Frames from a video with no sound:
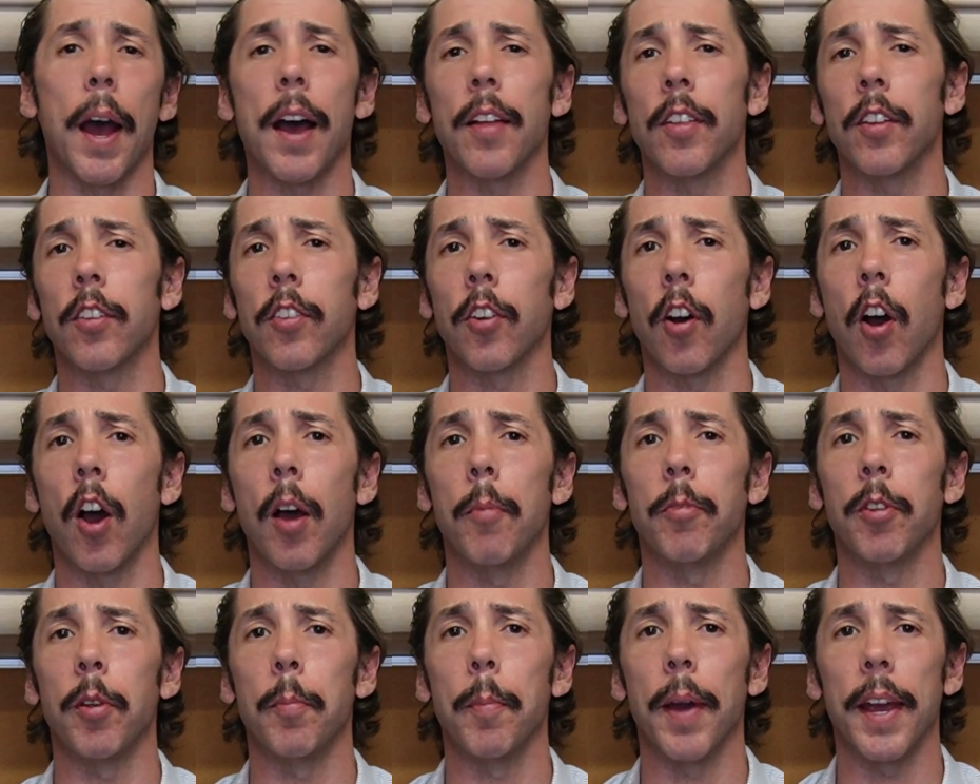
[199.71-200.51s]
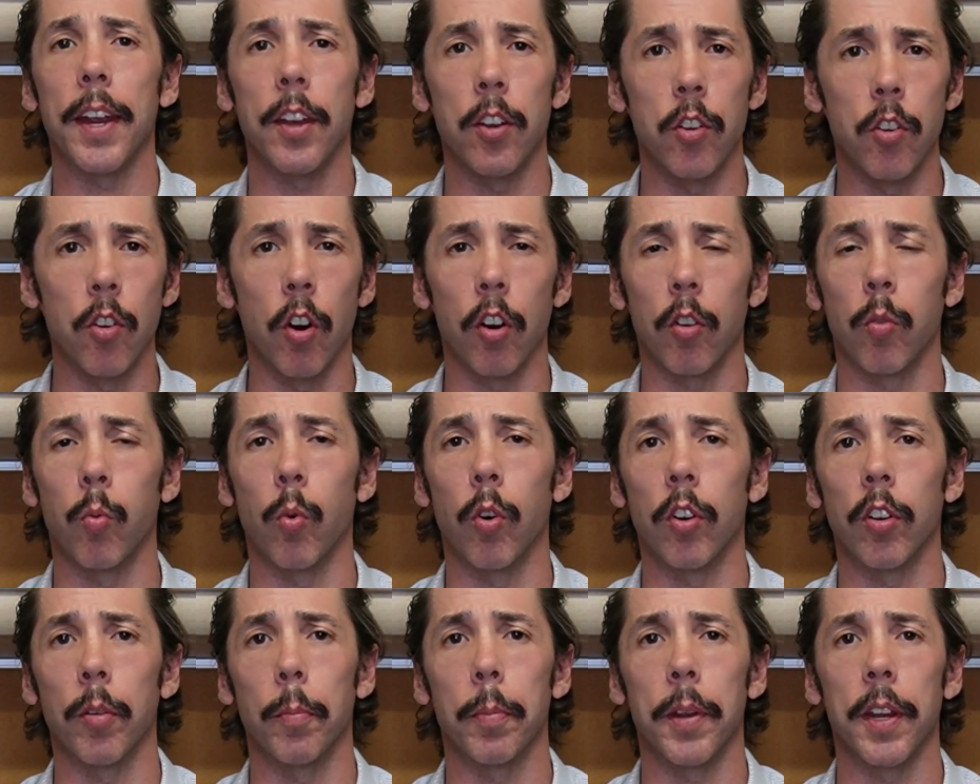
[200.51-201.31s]
Other times you may not
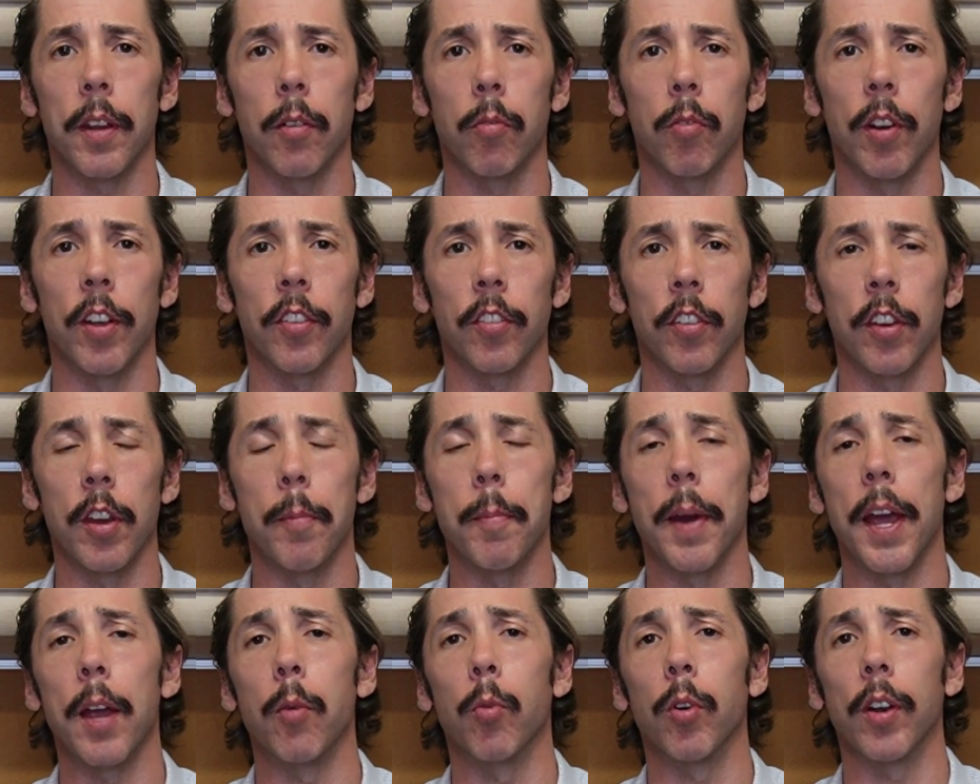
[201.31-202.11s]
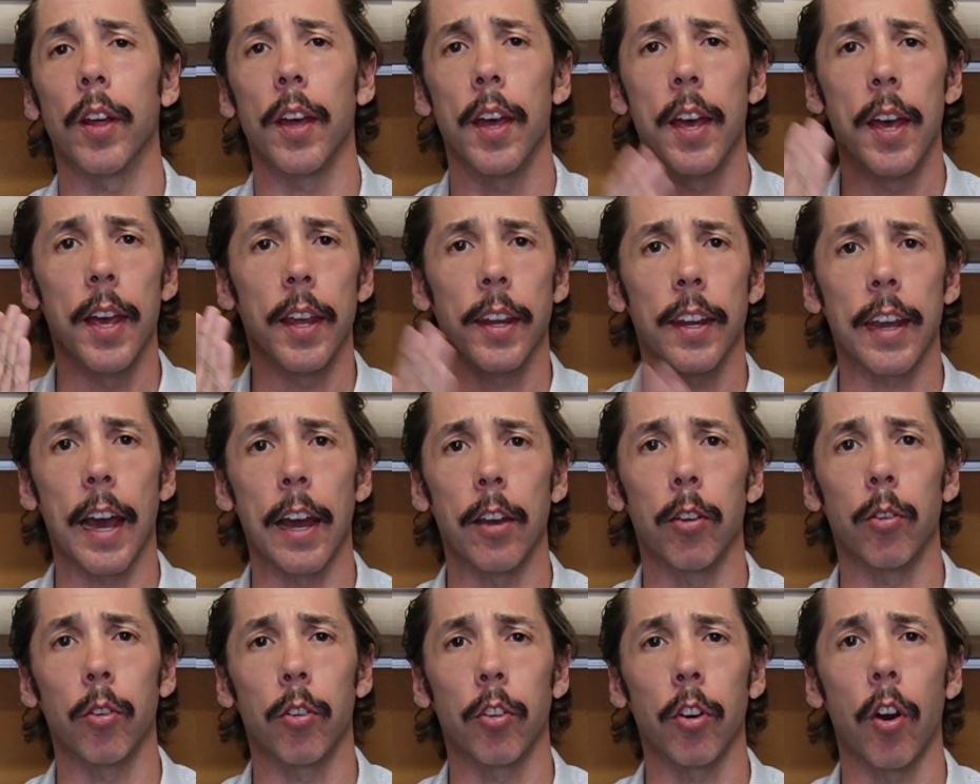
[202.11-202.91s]
want to be a resident. You may want to
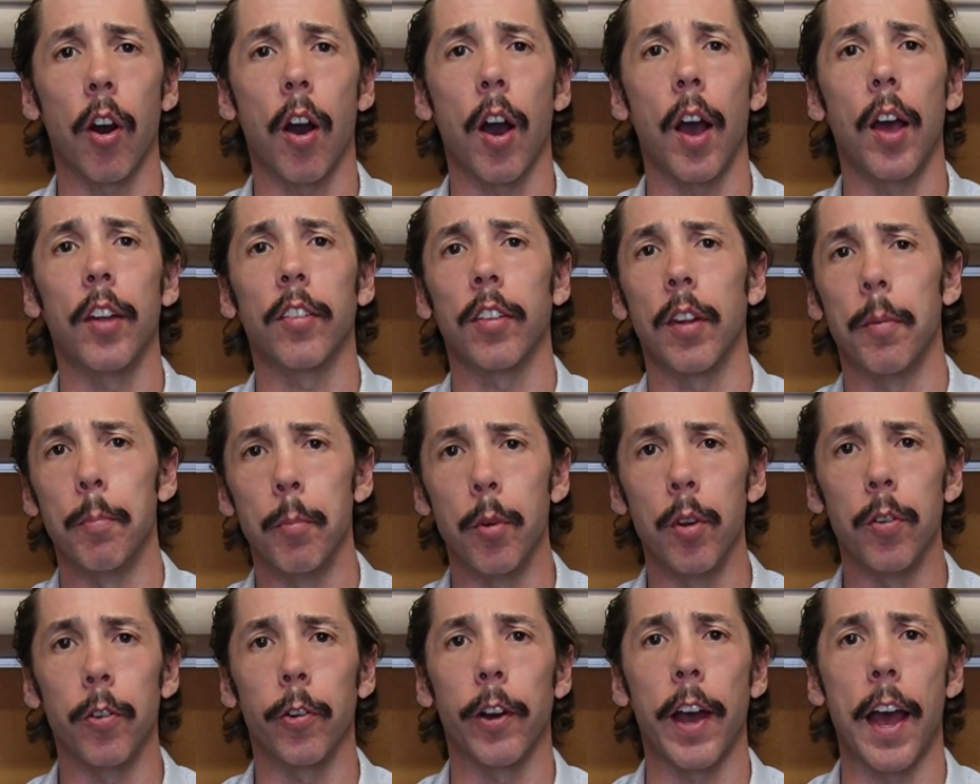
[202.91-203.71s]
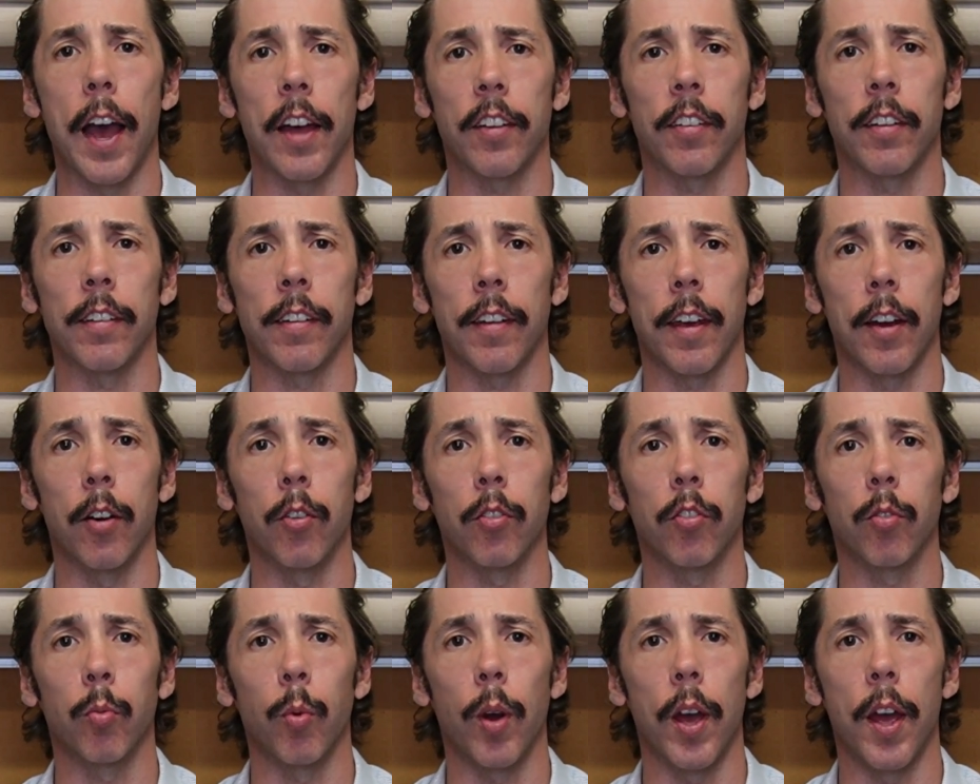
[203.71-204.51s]
cut your ties and move your assets
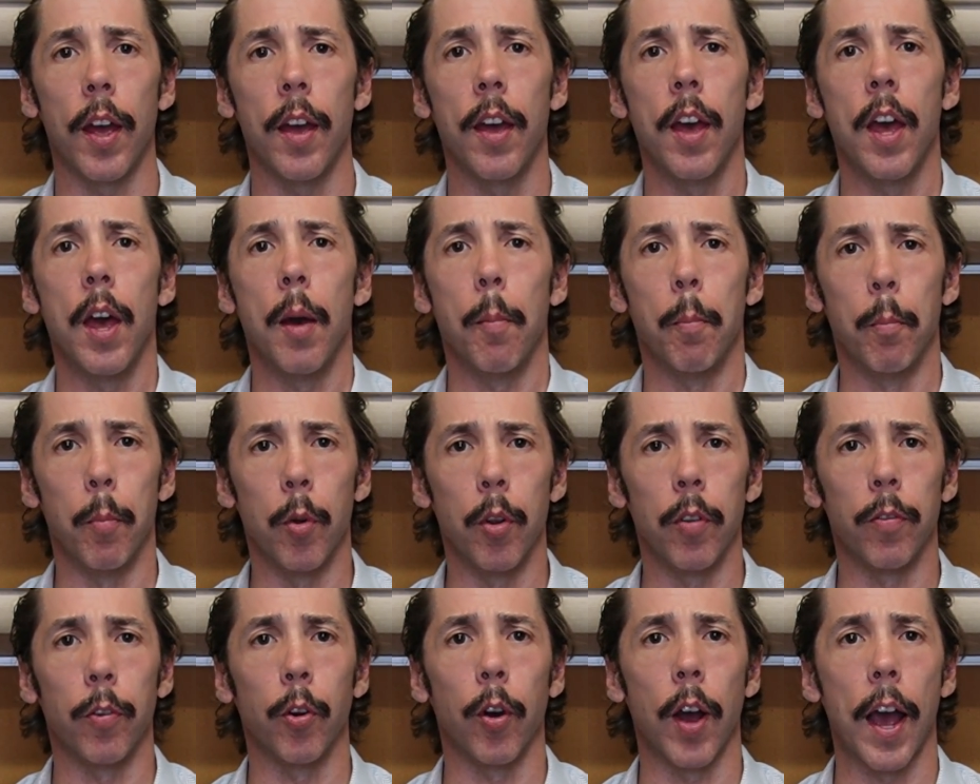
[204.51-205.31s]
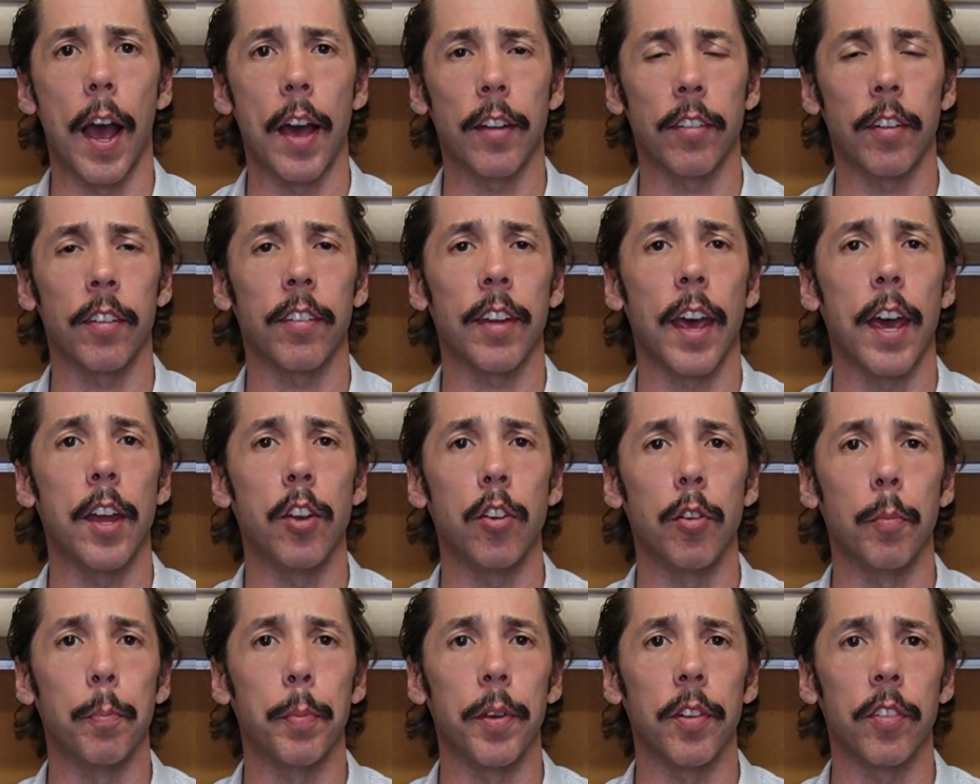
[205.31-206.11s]
elsewhere, move your assets and
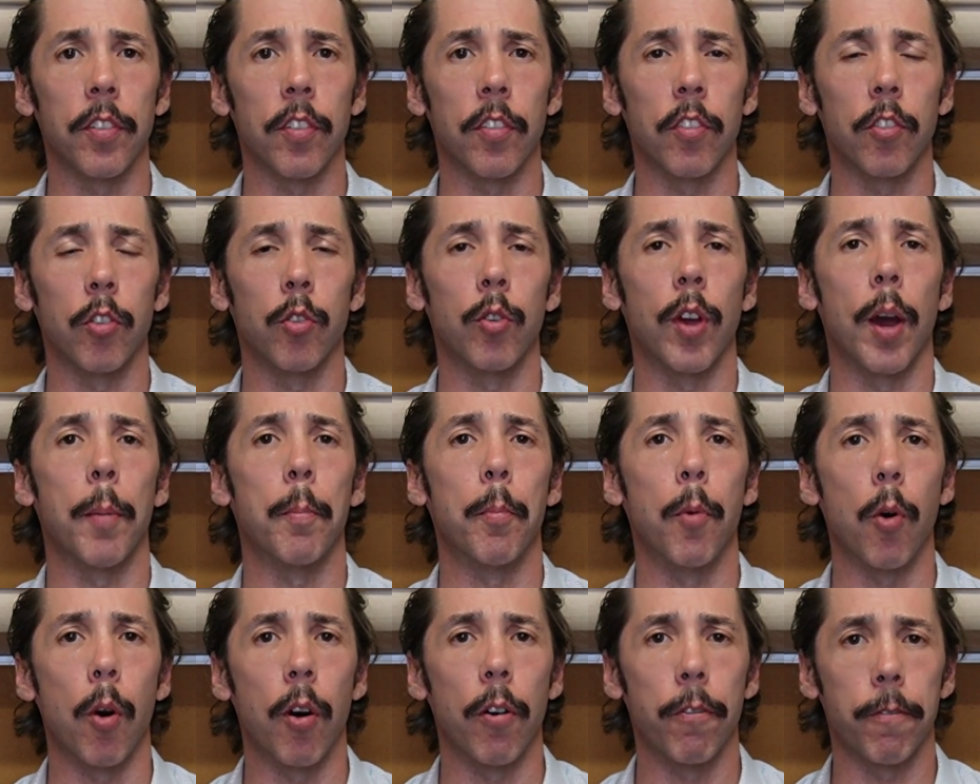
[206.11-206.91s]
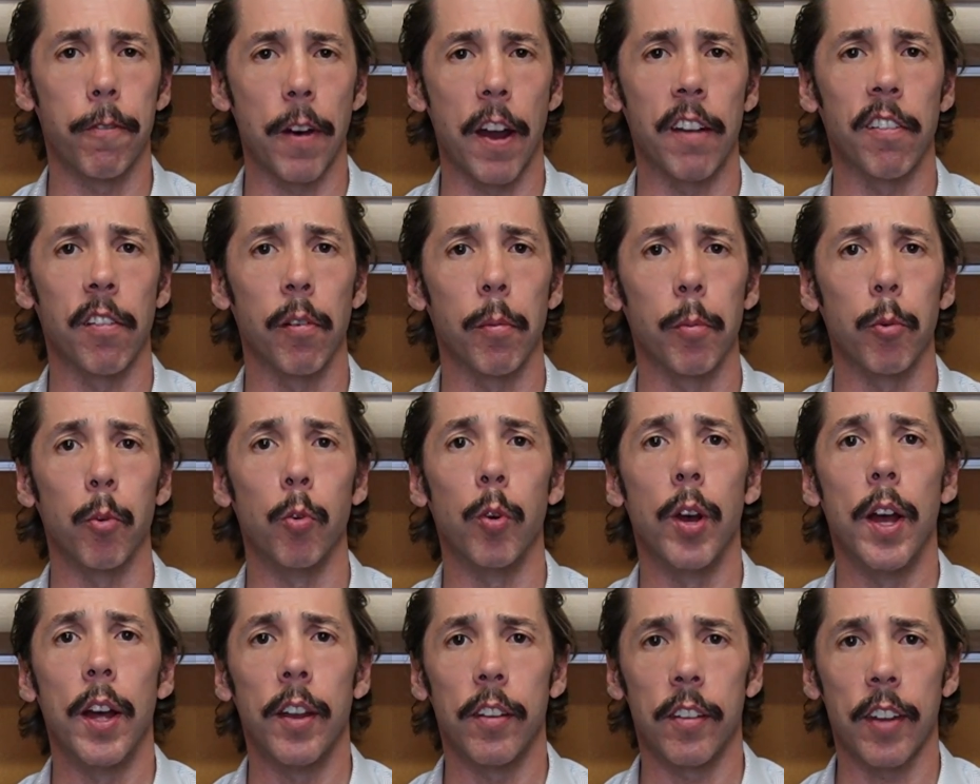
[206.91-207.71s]
your business to a more
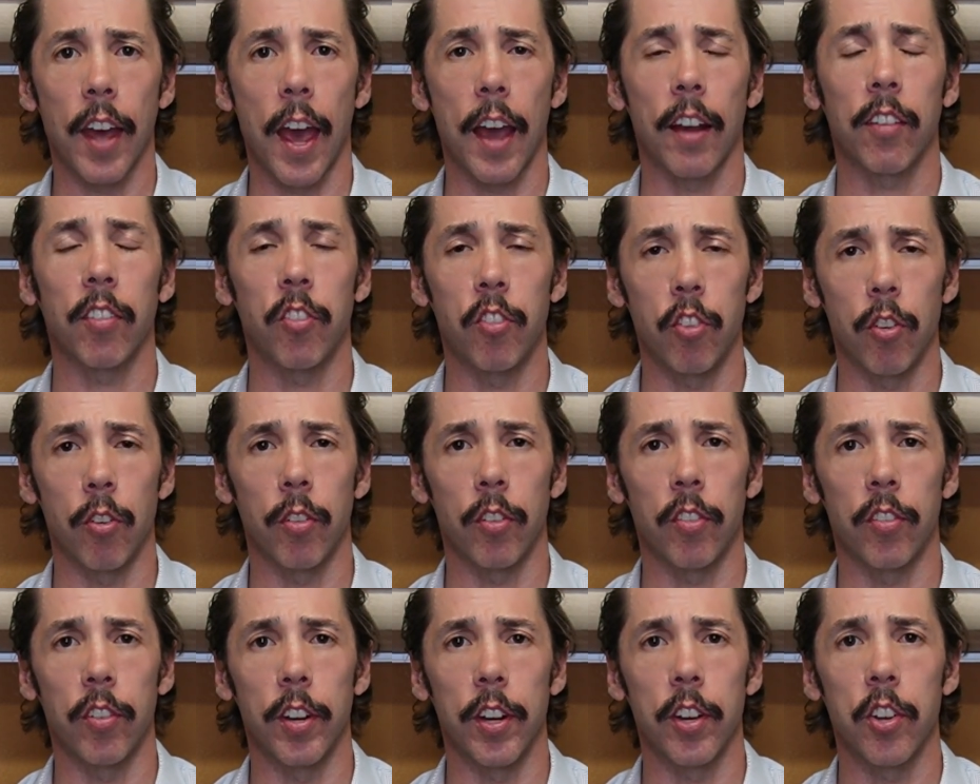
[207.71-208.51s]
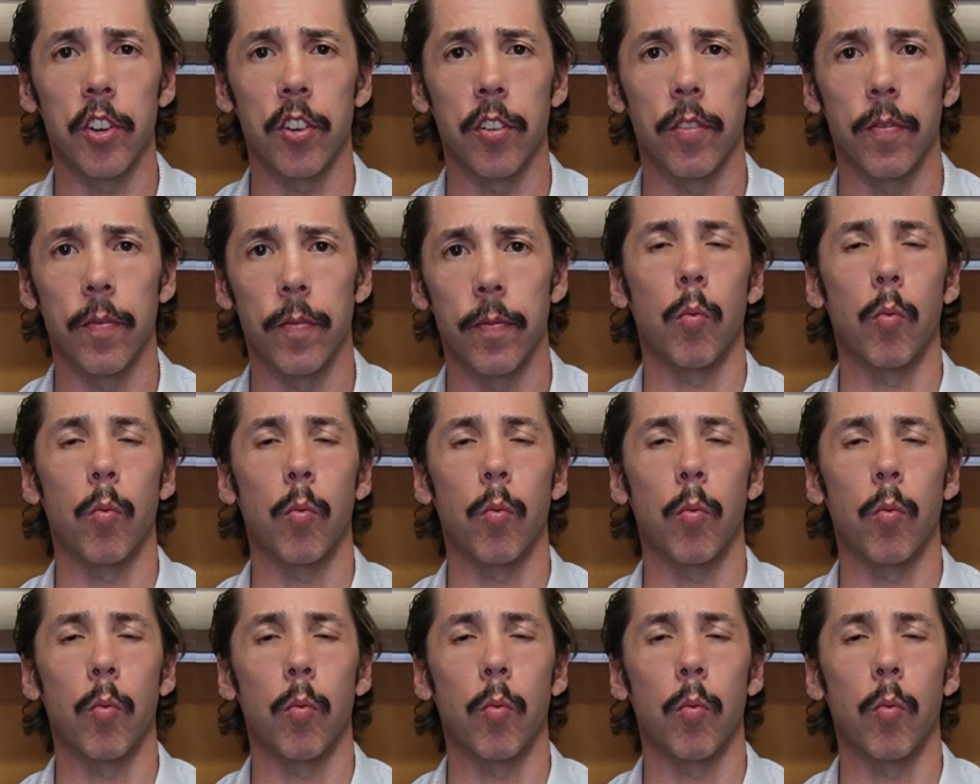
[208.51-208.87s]
favorable tax jurisdiction.